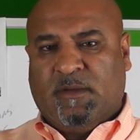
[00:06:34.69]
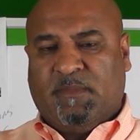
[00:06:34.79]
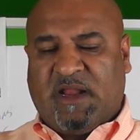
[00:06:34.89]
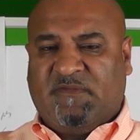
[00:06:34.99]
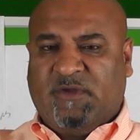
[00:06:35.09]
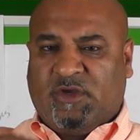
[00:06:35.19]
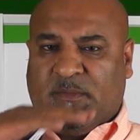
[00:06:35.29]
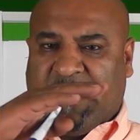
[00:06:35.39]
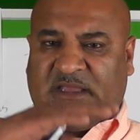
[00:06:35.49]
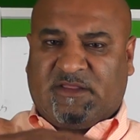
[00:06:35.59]
But if you could
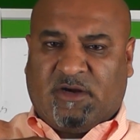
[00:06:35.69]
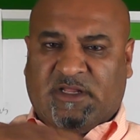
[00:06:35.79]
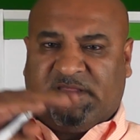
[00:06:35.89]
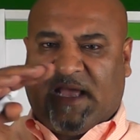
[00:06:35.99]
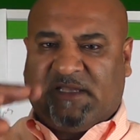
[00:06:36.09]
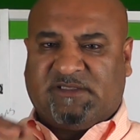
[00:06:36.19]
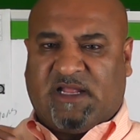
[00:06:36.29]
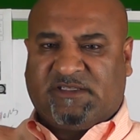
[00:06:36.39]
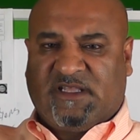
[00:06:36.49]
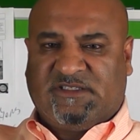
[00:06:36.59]
make a
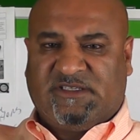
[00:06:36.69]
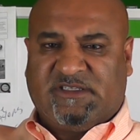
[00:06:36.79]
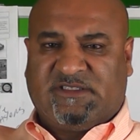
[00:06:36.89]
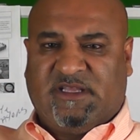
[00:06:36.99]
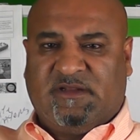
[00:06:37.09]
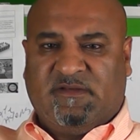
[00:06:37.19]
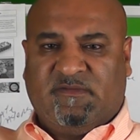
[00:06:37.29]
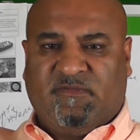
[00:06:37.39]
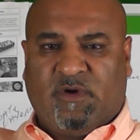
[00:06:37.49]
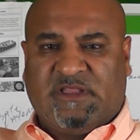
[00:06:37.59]
$30,000 consistent,
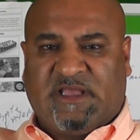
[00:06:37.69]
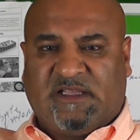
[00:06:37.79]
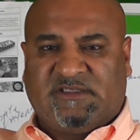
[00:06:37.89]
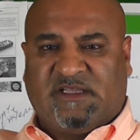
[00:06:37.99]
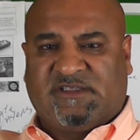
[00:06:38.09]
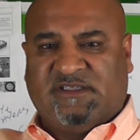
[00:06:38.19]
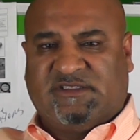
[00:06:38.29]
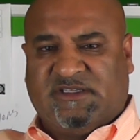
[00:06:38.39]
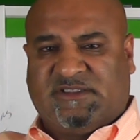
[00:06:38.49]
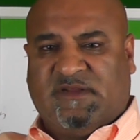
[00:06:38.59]
$40,000
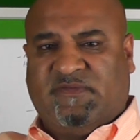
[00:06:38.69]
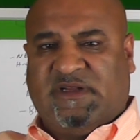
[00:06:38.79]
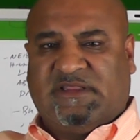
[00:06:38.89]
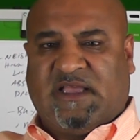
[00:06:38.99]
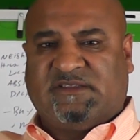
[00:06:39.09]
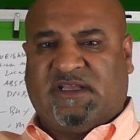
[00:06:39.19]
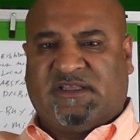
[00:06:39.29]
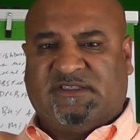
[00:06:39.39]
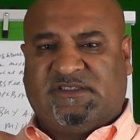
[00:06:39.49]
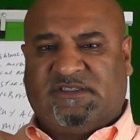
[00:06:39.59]
consistent, $50,000
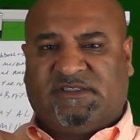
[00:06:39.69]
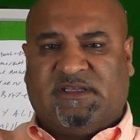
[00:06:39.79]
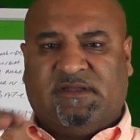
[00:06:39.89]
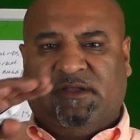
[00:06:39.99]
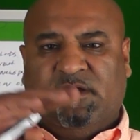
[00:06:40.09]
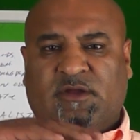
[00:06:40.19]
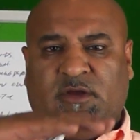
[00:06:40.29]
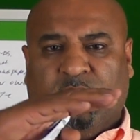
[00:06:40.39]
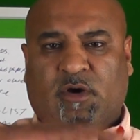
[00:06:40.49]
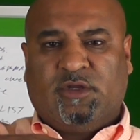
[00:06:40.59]
consistent
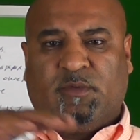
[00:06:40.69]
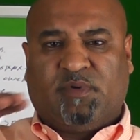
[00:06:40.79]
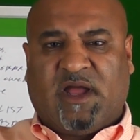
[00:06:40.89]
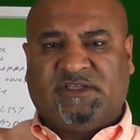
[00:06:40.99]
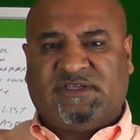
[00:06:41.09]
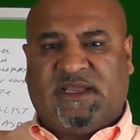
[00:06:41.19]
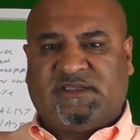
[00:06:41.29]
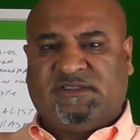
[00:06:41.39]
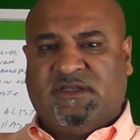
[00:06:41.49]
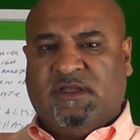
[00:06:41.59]
on your
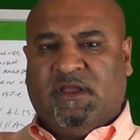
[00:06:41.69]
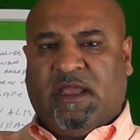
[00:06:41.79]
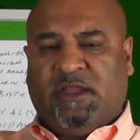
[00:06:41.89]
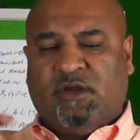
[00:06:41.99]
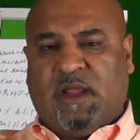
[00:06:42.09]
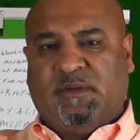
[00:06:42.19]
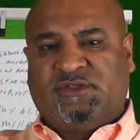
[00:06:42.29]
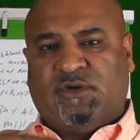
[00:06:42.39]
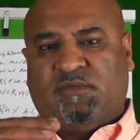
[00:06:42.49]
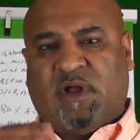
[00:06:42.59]
projects, and you're able
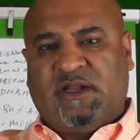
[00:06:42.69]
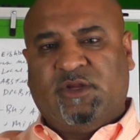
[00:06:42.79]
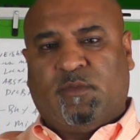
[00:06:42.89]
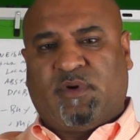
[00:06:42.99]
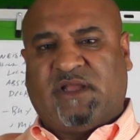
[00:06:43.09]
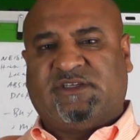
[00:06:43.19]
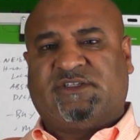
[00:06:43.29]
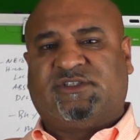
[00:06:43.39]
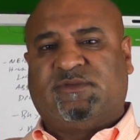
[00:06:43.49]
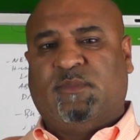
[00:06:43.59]
to run your
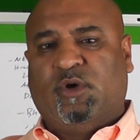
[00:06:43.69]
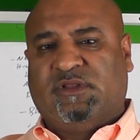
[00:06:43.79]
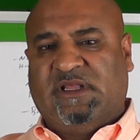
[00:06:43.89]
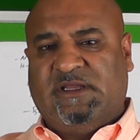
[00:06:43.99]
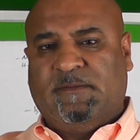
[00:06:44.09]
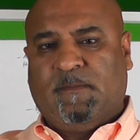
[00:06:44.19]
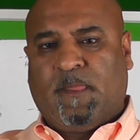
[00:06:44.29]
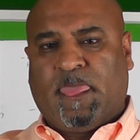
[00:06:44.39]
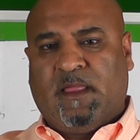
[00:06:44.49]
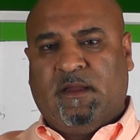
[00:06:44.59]
projects smoothly
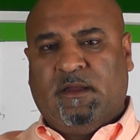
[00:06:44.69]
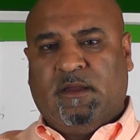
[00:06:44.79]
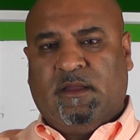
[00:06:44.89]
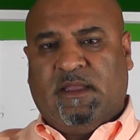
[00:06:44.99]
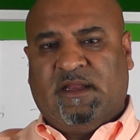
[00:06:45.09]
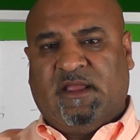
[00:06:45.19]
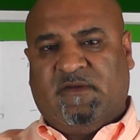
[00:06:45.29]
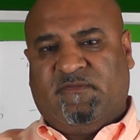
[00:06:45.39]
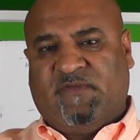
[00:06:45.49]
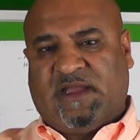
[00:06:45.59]
in an
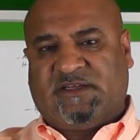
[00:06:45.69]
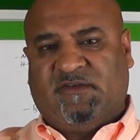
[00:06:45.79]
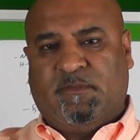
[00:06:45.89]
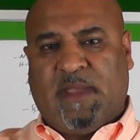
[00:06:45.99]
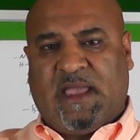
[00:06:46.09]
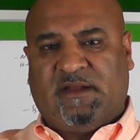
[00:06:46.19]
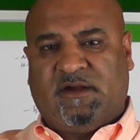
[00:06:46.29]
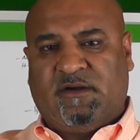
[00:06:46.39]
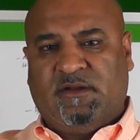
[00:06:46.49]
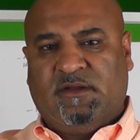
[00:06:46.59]
effective
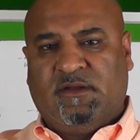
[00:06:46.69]
manner